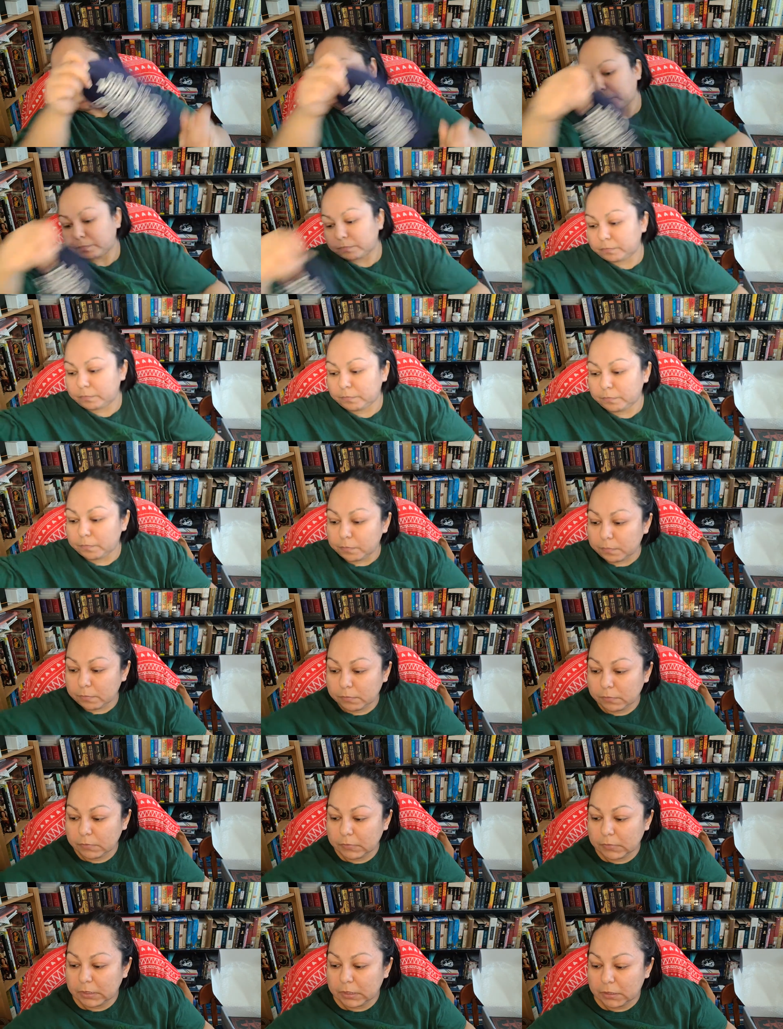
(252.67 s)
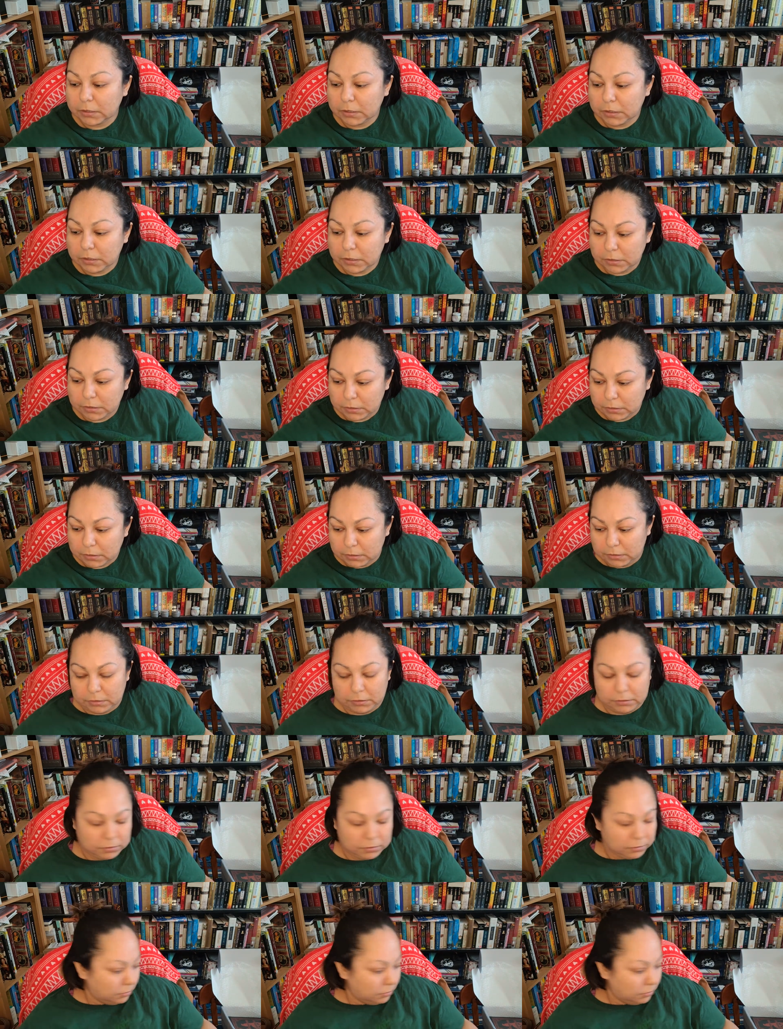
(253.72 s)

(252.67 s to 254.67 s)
Nobody speaks.